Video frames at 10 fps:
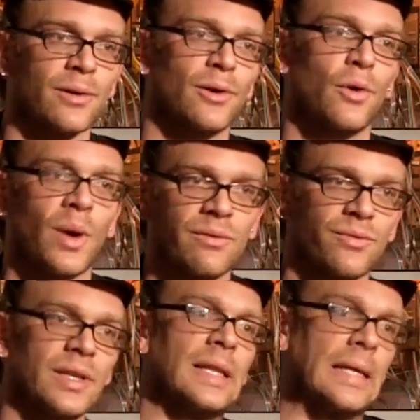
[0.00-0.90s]
they're quite
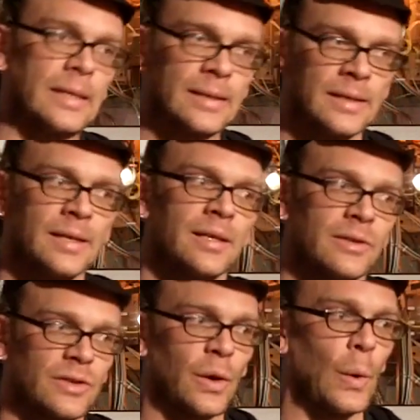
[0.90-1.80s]
fiddly.
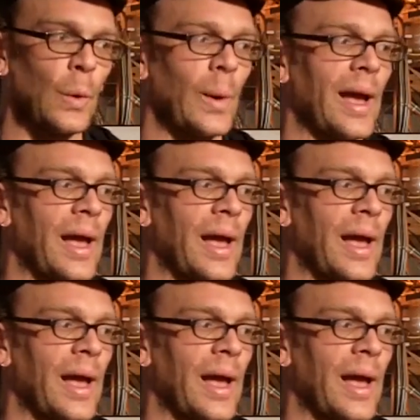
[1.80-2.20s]
So